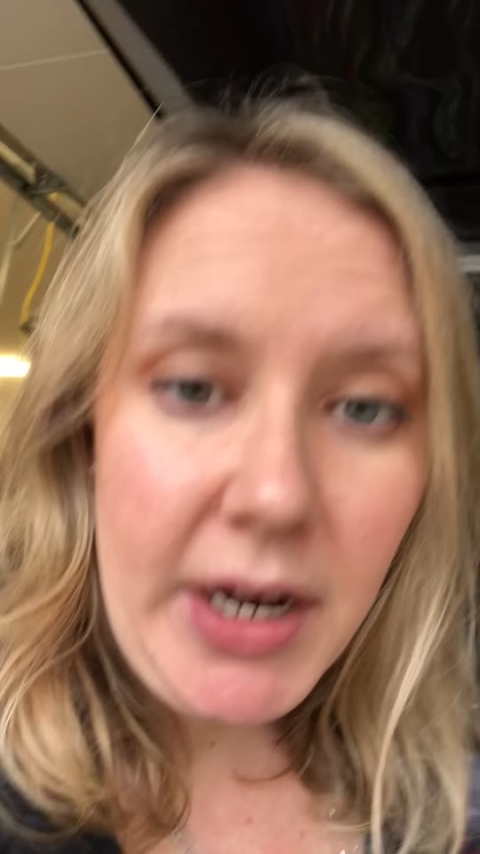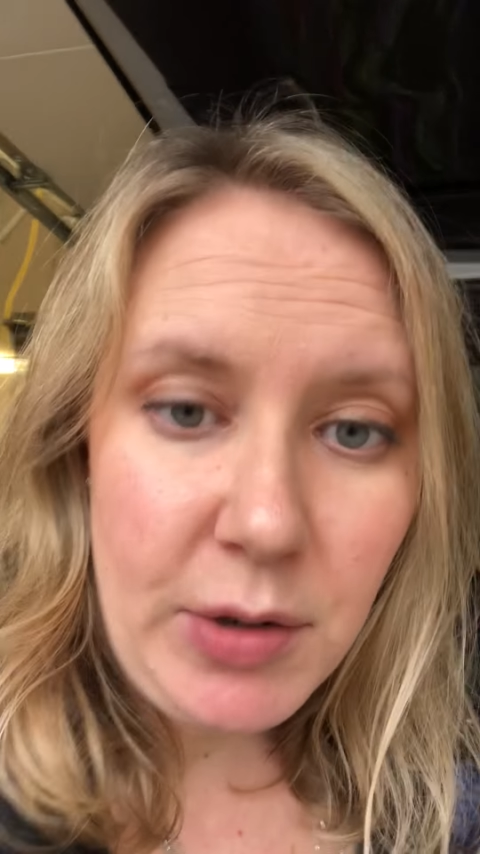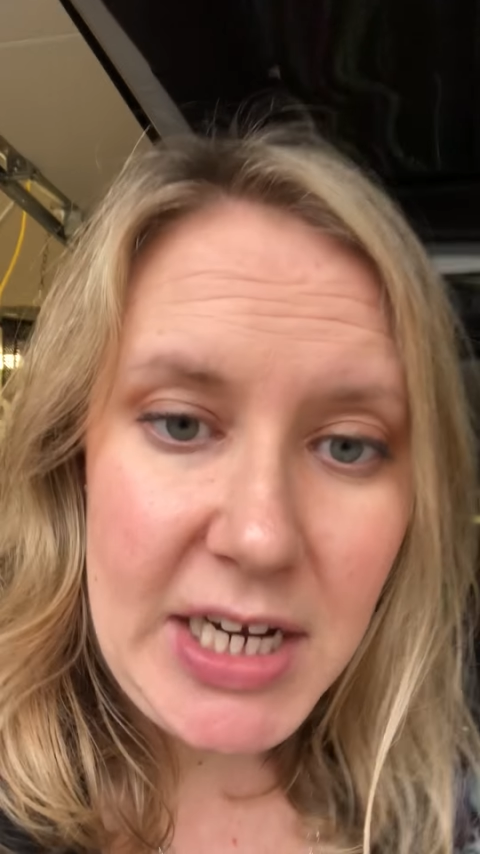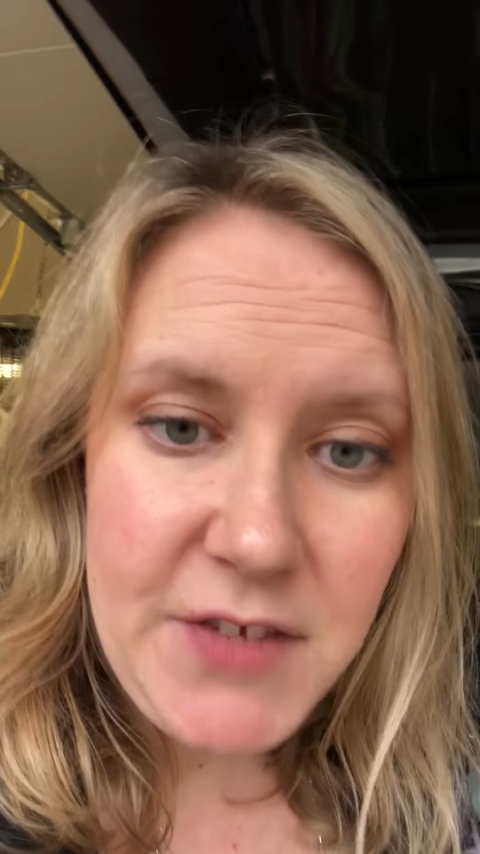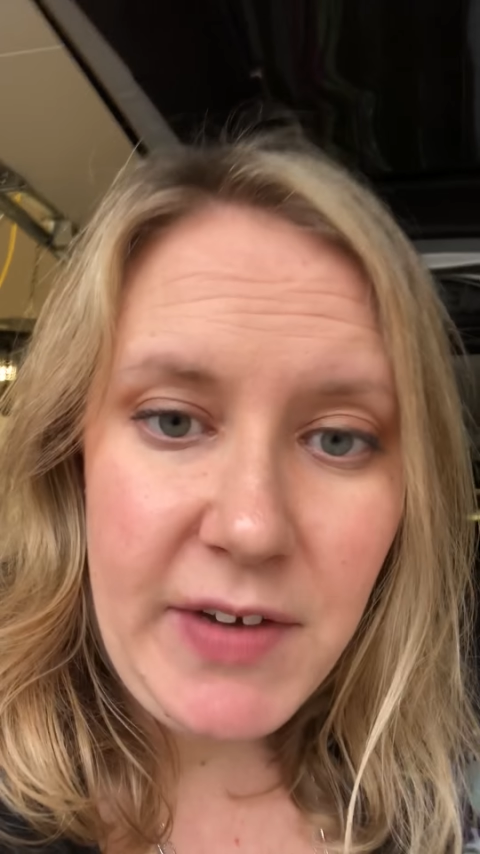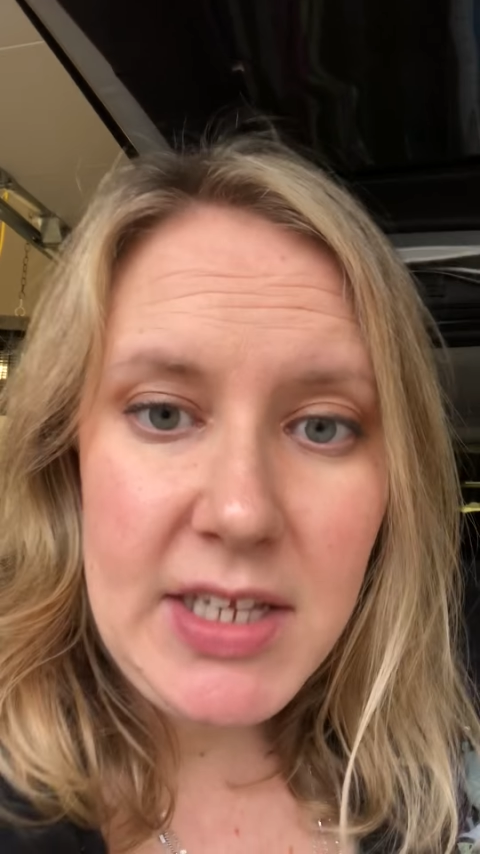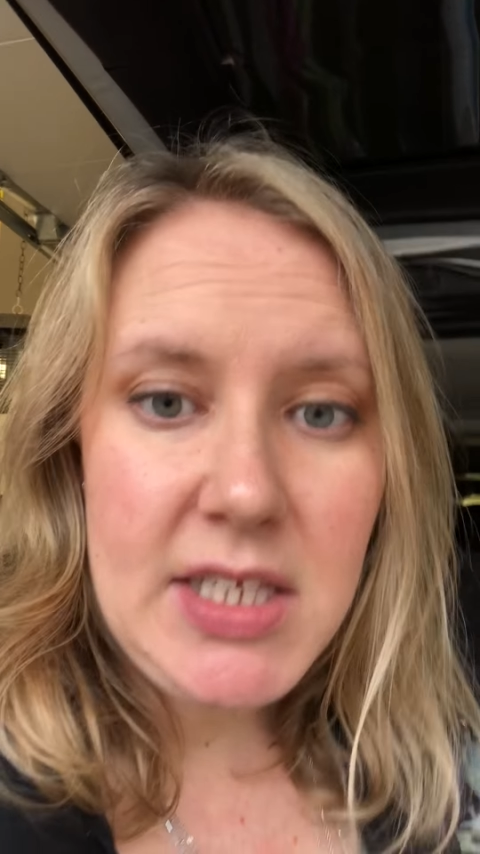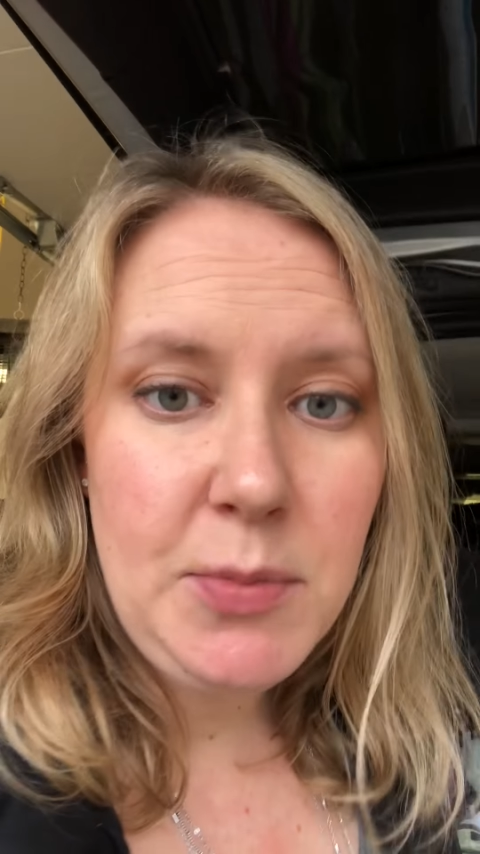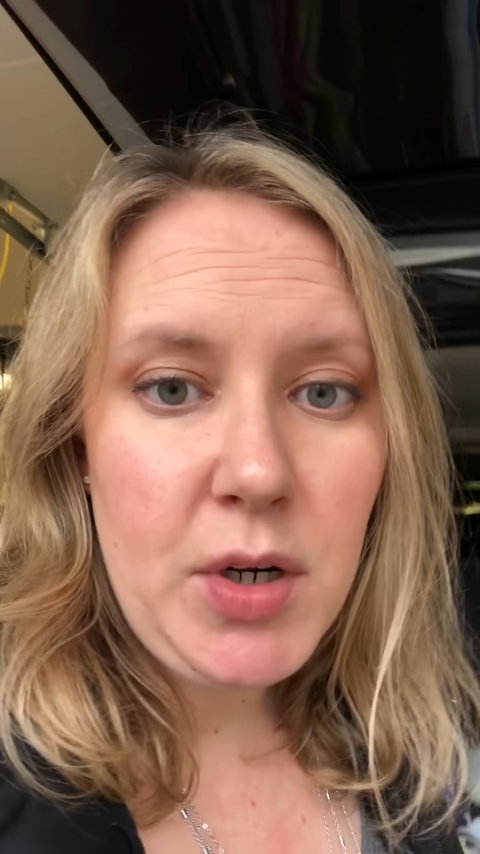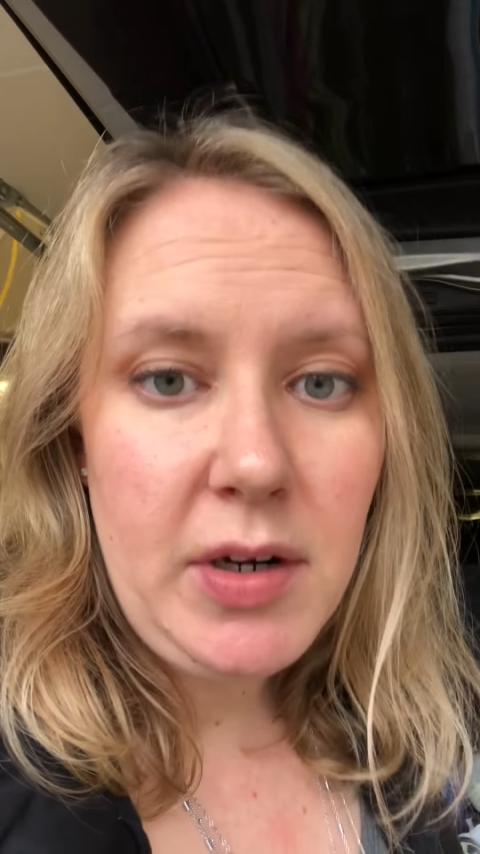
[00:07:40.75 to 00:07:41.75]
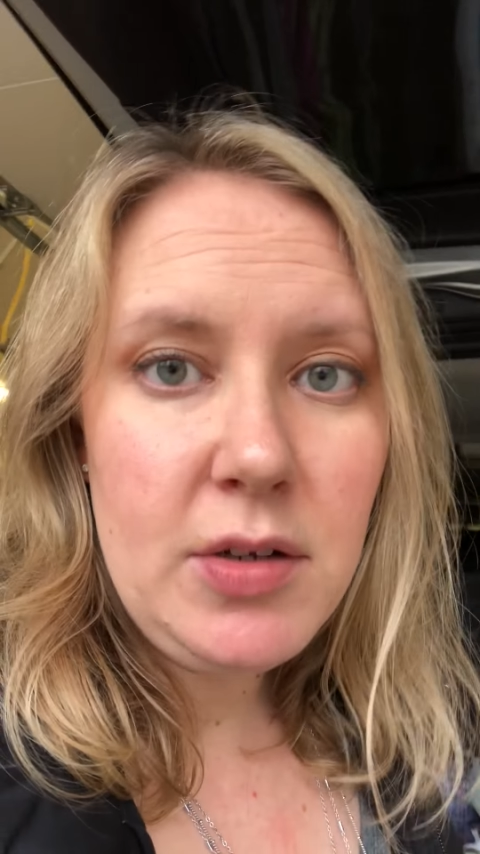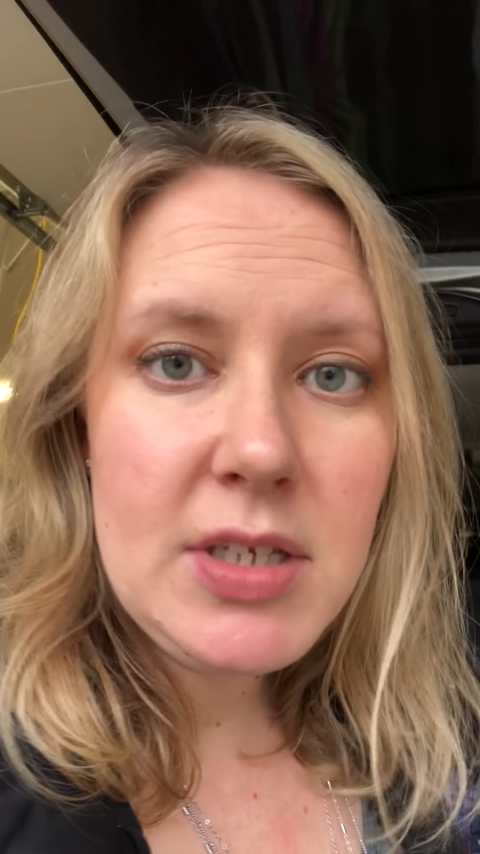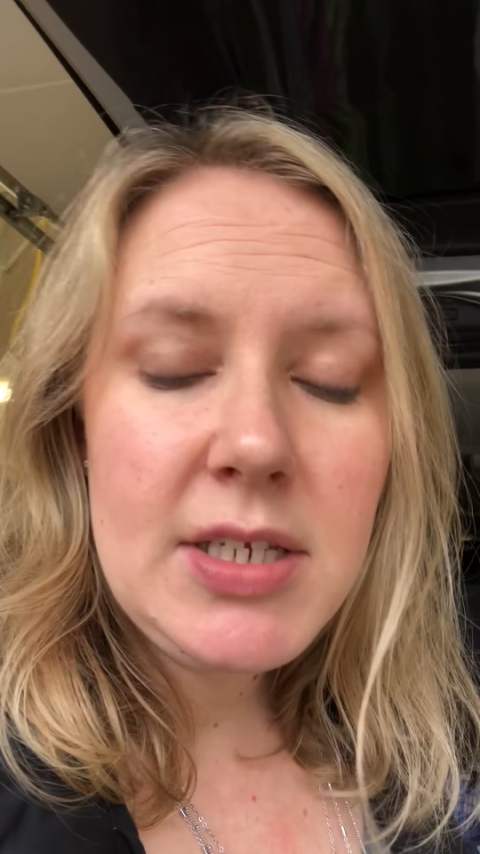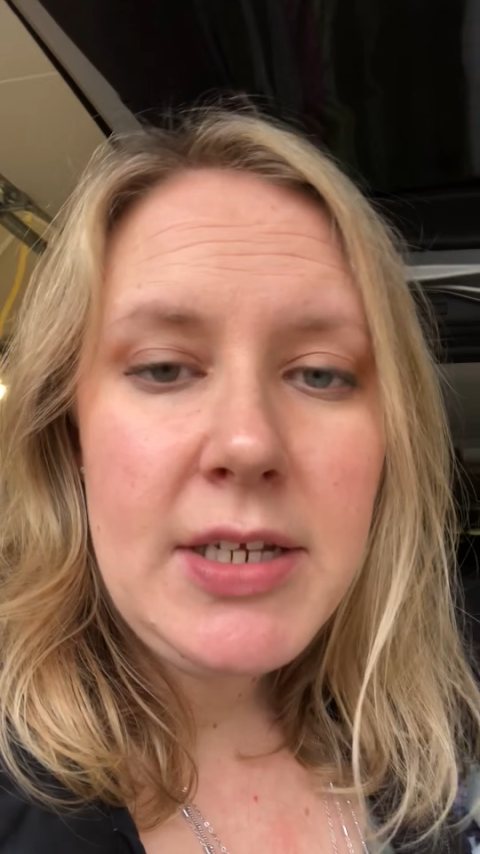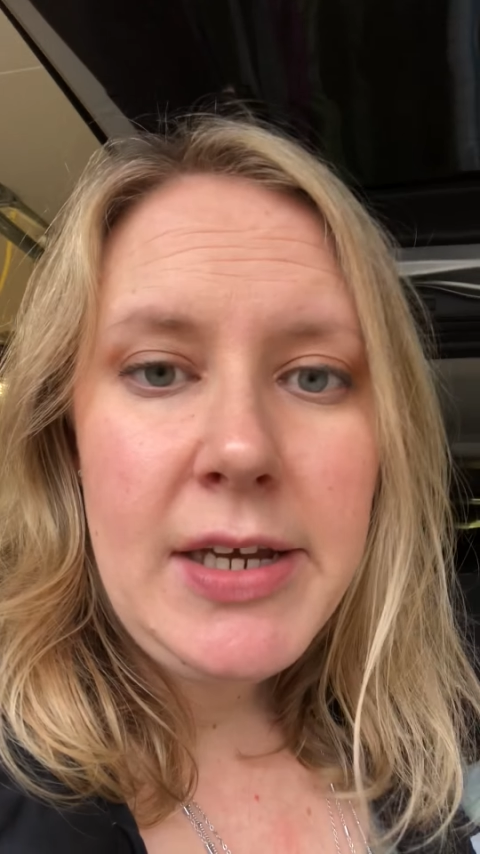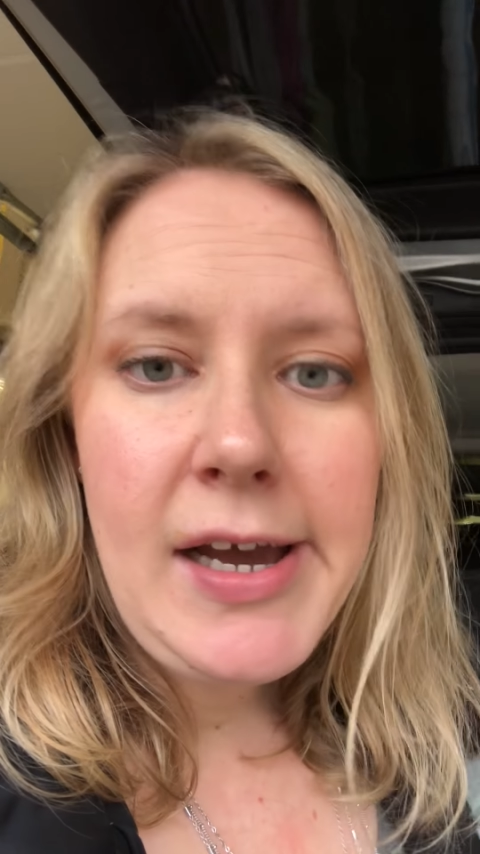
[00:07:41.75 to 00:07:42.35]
grass-fed somewhere else.